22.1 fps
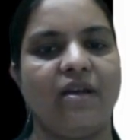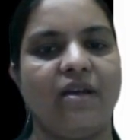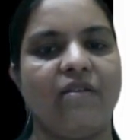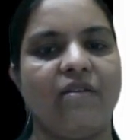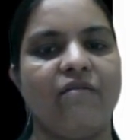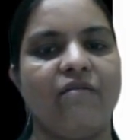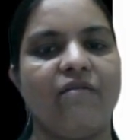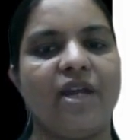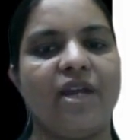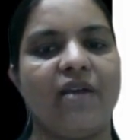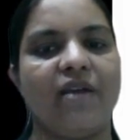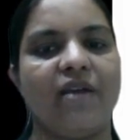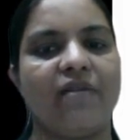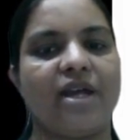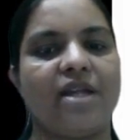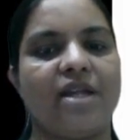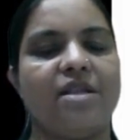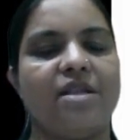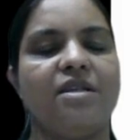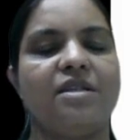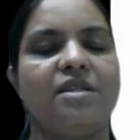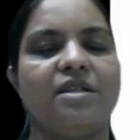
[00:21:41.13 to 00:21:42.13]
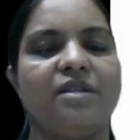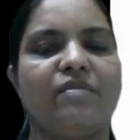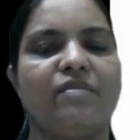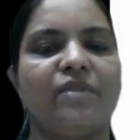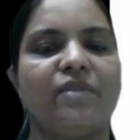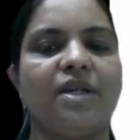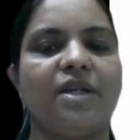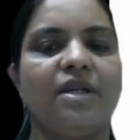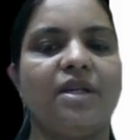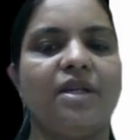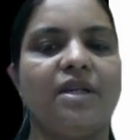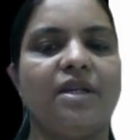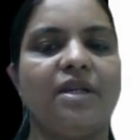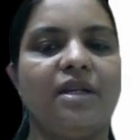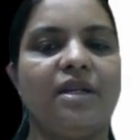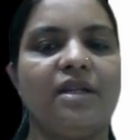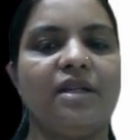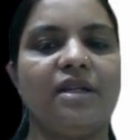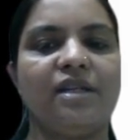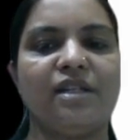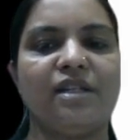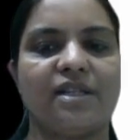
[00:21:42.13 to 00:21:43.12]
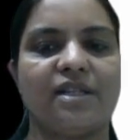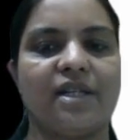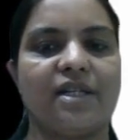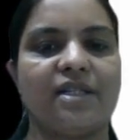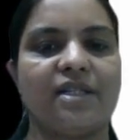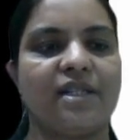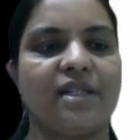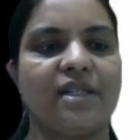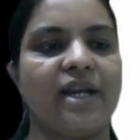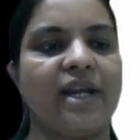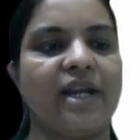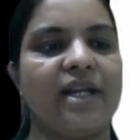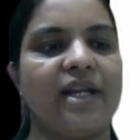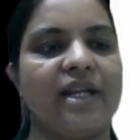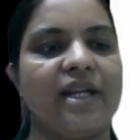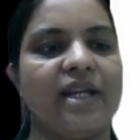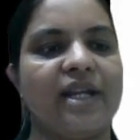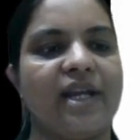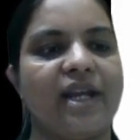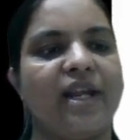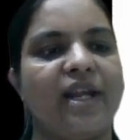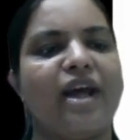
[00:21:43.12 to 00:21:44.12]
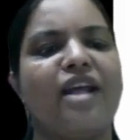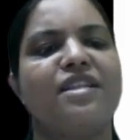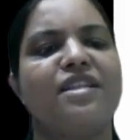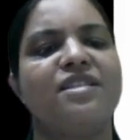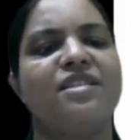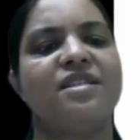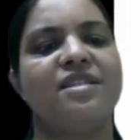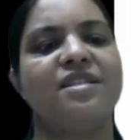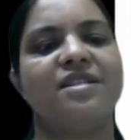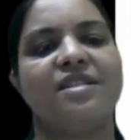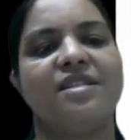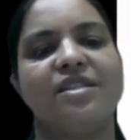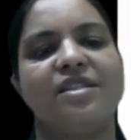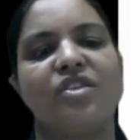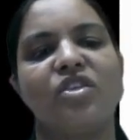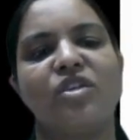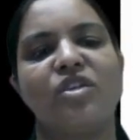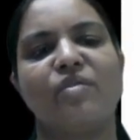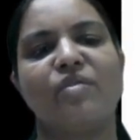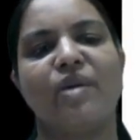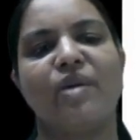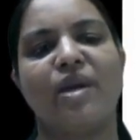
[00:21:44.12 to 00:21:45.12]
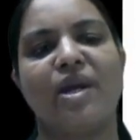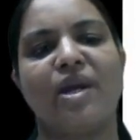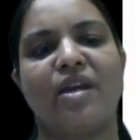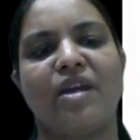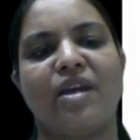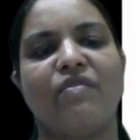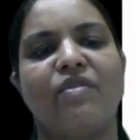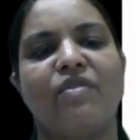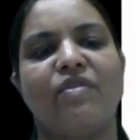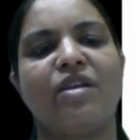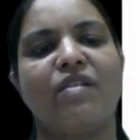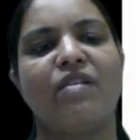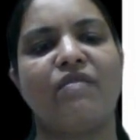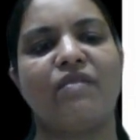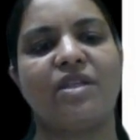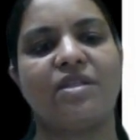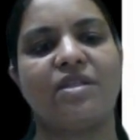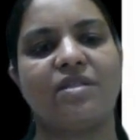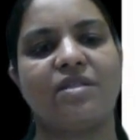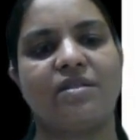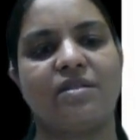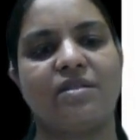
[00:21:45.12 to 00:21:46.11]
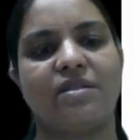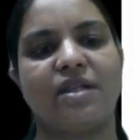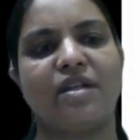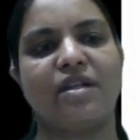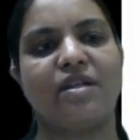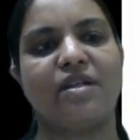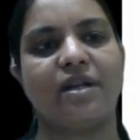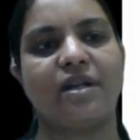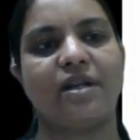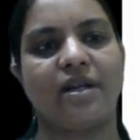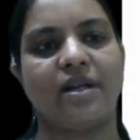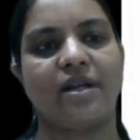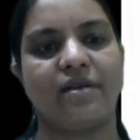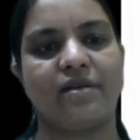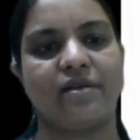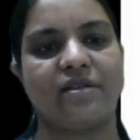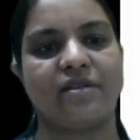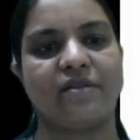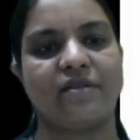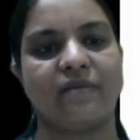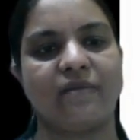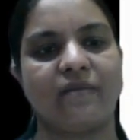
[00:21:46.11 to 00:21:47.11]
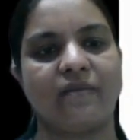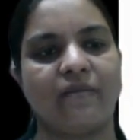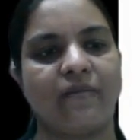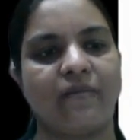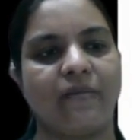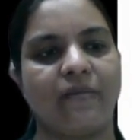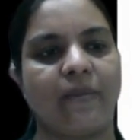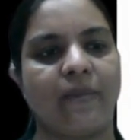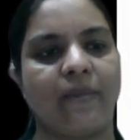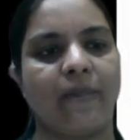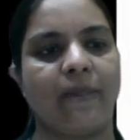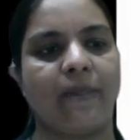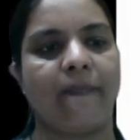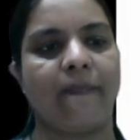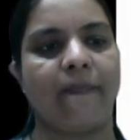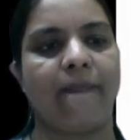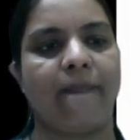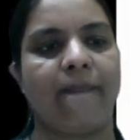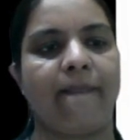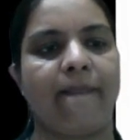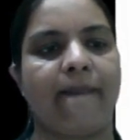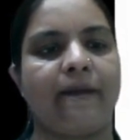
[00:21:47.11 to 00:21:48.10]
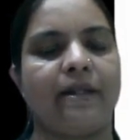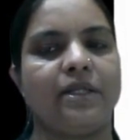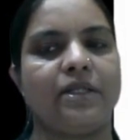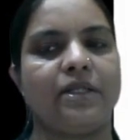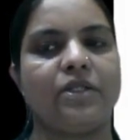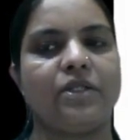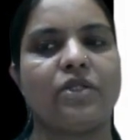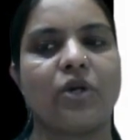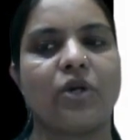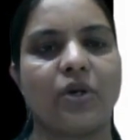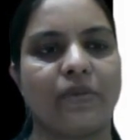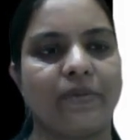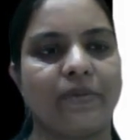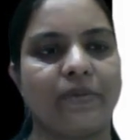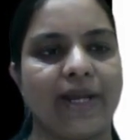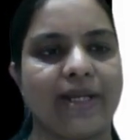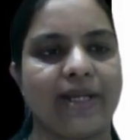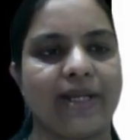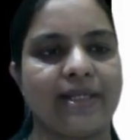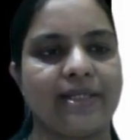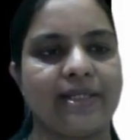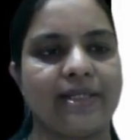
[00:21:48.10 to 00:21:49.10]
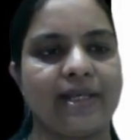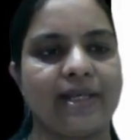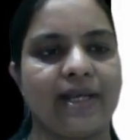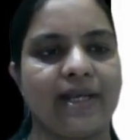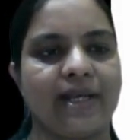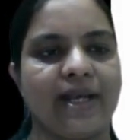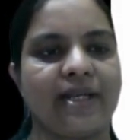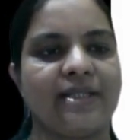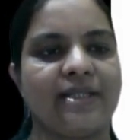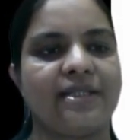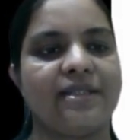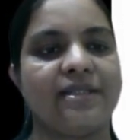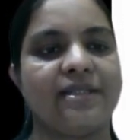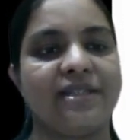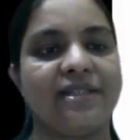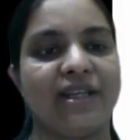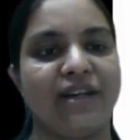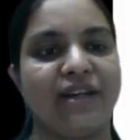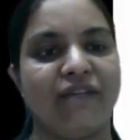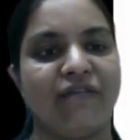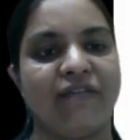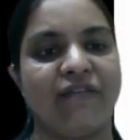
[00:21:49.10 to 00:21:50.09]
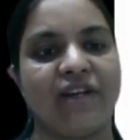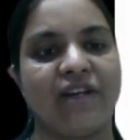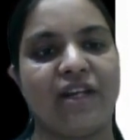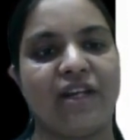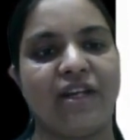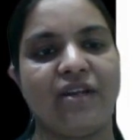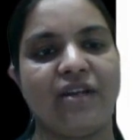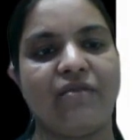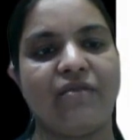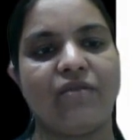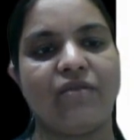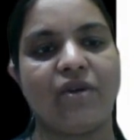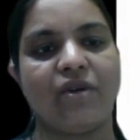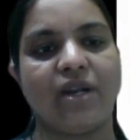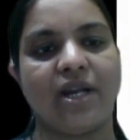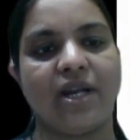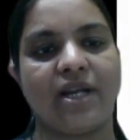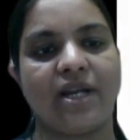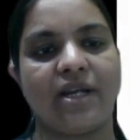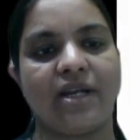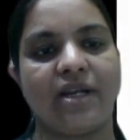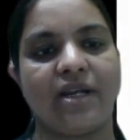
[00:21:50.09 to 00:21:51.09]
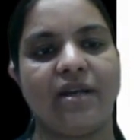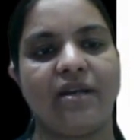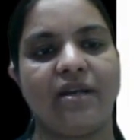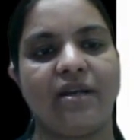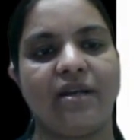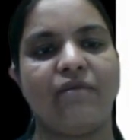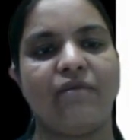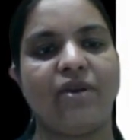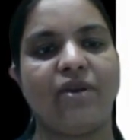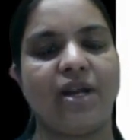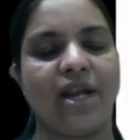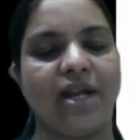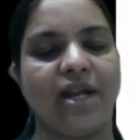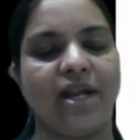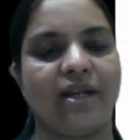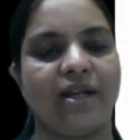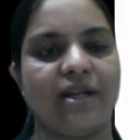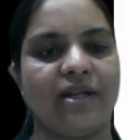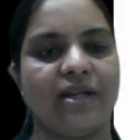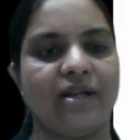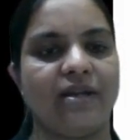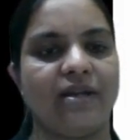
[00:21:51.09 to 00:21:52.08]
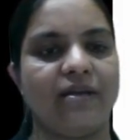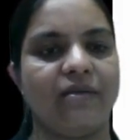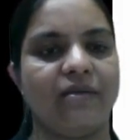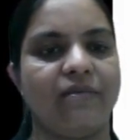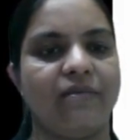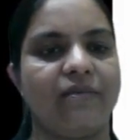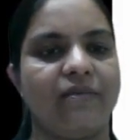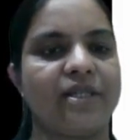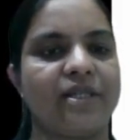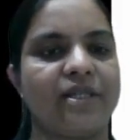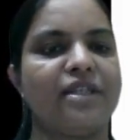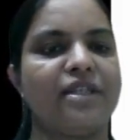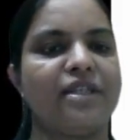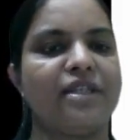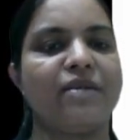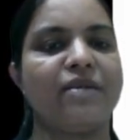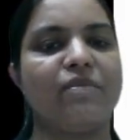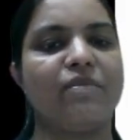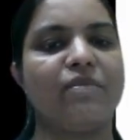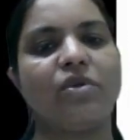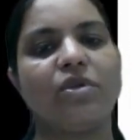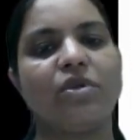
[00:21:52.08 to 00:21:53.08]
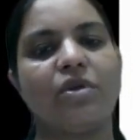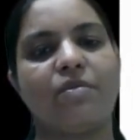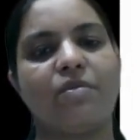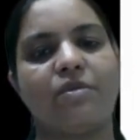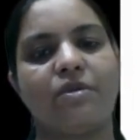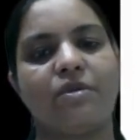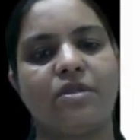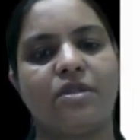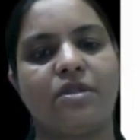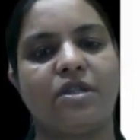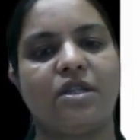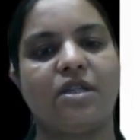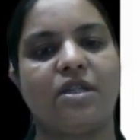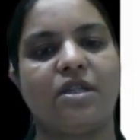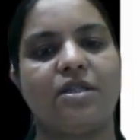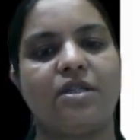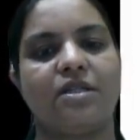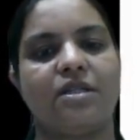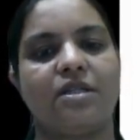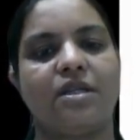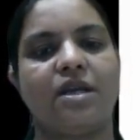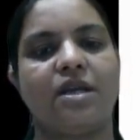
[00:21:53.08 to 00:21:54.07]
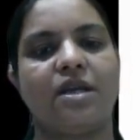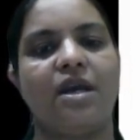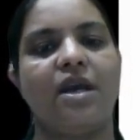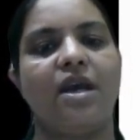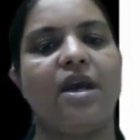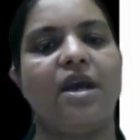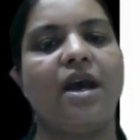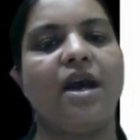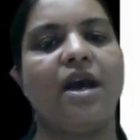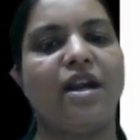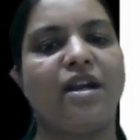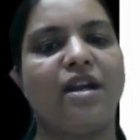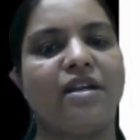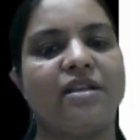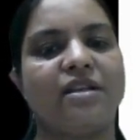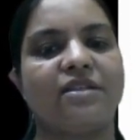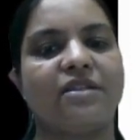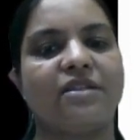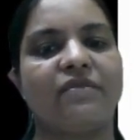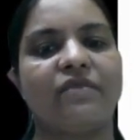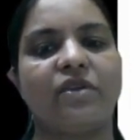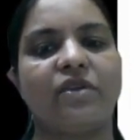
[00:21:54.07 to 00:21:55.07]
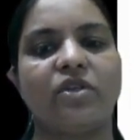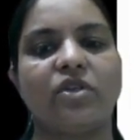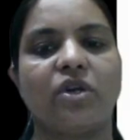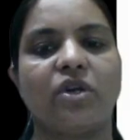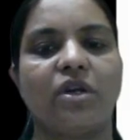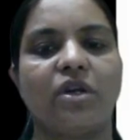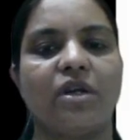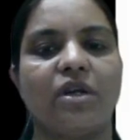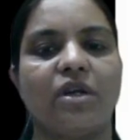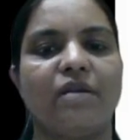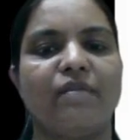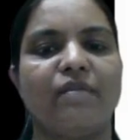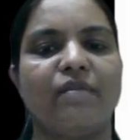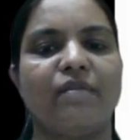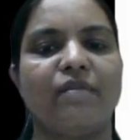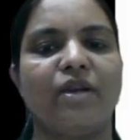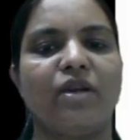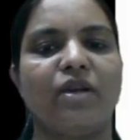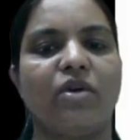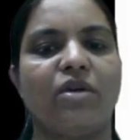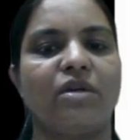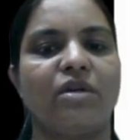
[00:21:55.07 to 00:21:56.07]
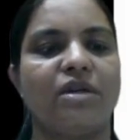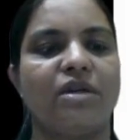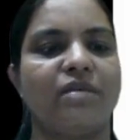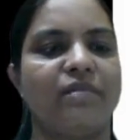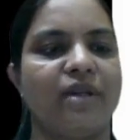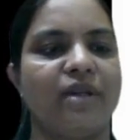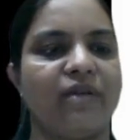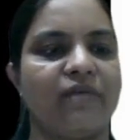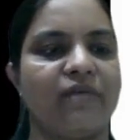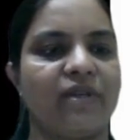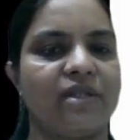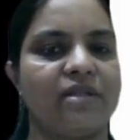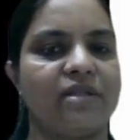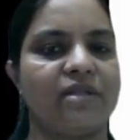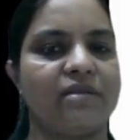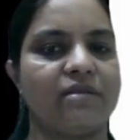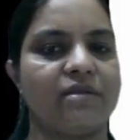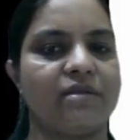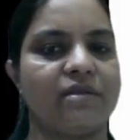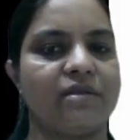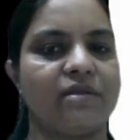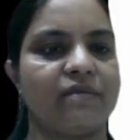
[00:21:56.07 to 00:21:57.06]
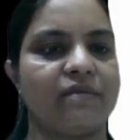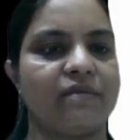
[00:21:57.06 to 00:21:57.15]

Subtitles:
we have gathered some critical insights that can enhance decision making for investors and traders. The stock price exists significantly volatility, presenting both opportunities and risk for short-term and long-term investors.